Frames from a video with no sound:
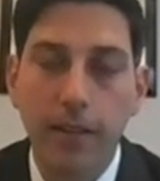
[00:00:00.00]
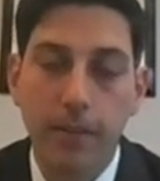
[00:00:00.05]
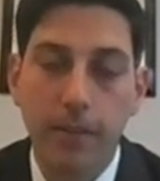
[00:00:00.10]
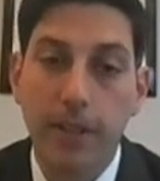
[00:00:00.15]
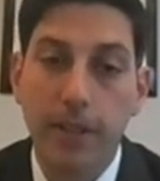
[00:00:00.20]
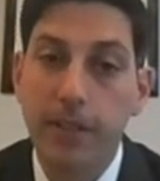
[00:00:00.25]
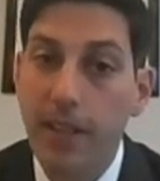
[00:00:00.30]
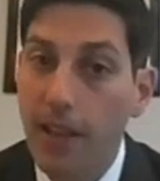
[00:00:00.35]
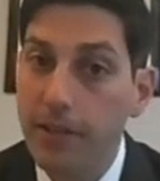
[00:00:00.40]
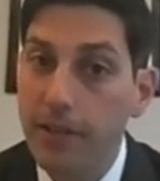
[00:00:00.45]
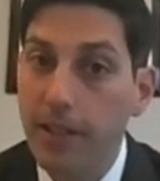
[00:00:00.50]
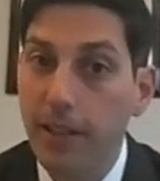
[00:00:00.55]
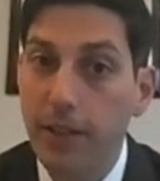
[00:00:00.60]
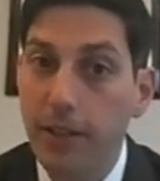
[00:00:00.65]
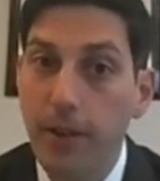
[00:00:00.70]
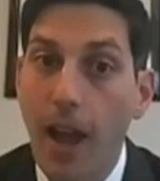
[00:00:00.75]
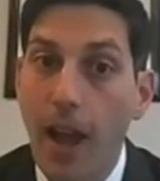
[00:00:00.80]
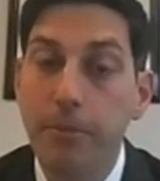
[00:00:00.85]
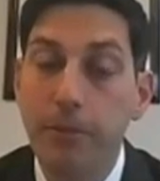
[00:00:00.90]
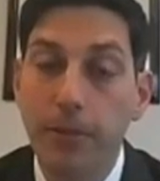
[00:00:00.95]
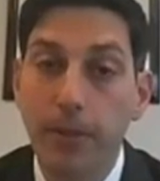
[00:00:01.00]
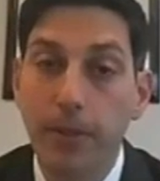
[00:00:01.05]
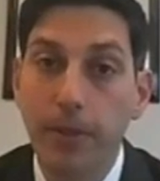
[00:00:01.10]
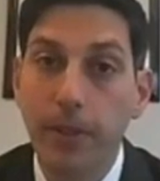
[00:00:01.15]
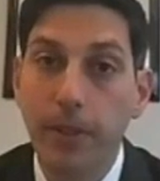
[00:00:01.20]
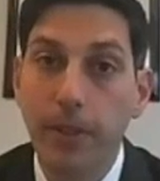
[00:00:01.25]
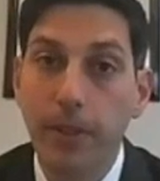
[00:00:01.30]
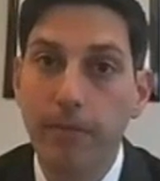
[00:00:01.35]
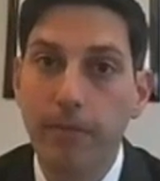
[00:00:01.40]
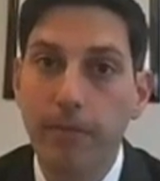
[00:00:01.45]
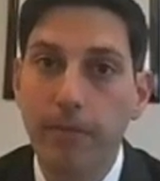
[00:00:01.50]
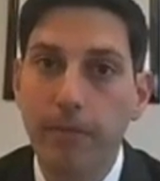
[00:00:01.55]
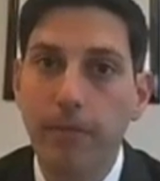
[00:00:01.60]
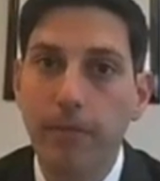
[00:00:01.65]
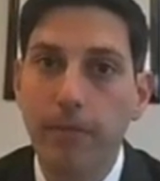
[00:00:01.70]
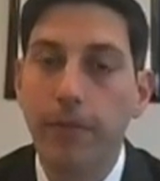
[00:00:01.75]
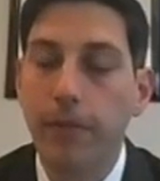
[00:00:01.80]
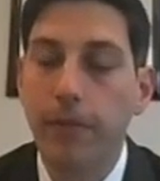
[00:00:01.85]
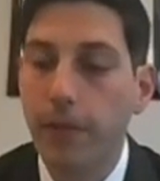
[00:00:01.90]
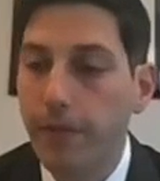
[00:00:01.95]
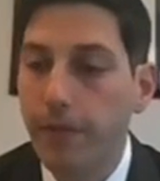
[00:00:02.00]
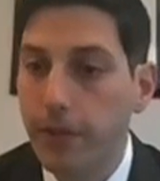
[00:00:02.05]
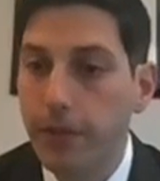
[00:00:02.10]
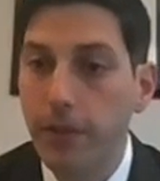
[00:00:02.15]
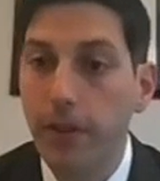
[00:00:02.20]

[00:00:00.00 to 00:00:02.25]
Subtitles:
it sounds like you absolutely, for